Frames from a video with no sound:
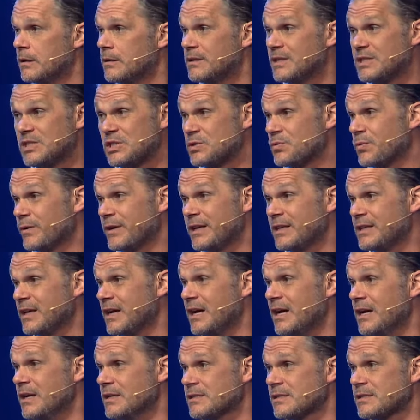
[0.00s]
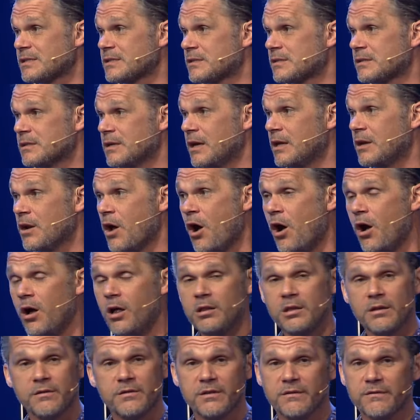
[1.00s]
This is what he does in
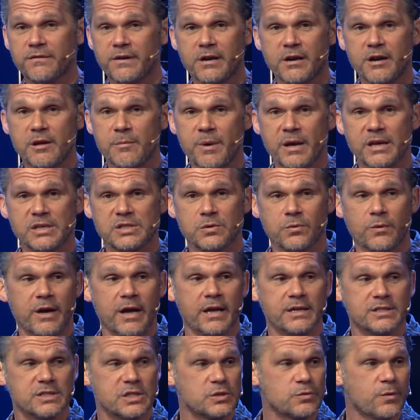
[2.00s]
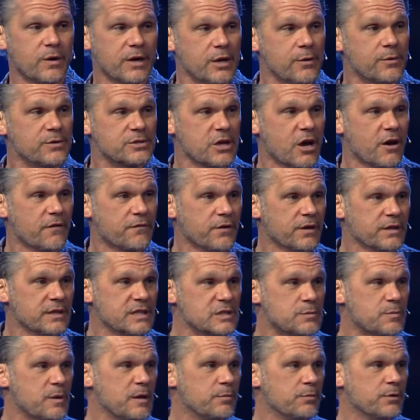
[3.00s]
all of the very best ways. It's what he was offering
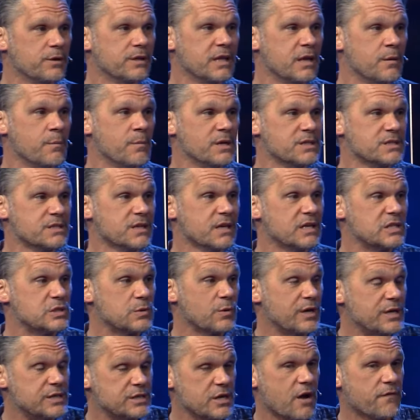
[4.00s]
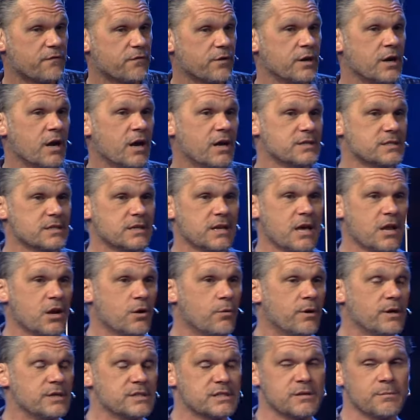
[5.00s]
these people and they missed it. It's what he's offering us and I
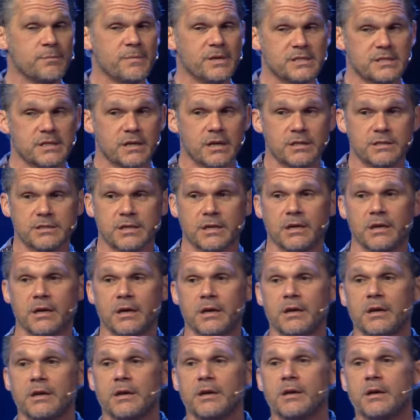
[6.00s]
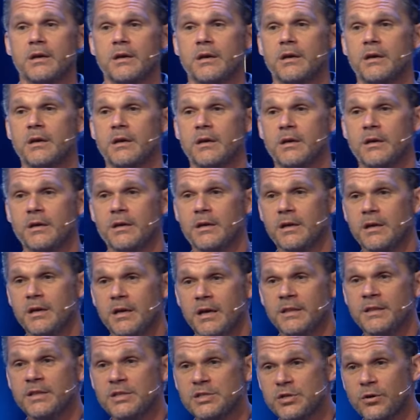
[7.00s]
don't want us to miss it.
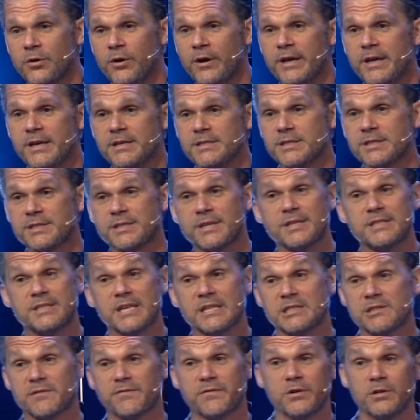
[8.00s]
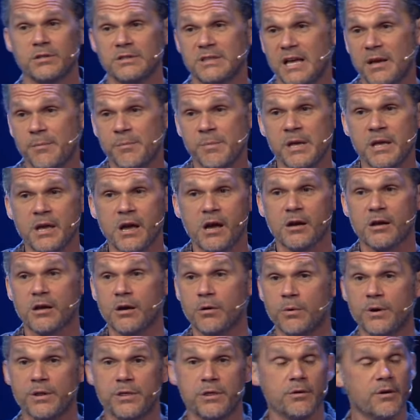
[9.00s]
And the joy is, is he says, if you'll let me, I'll
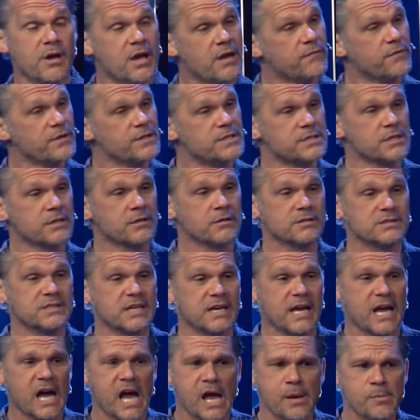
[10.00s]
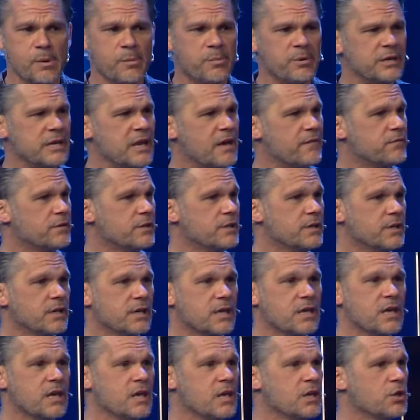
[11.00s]
go with you every single day. I'm a benevolent
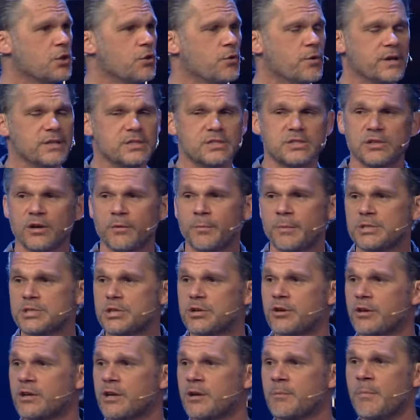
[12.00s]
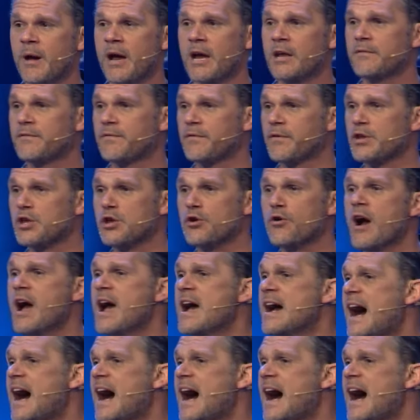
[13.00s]
king who has so much good in mind for you.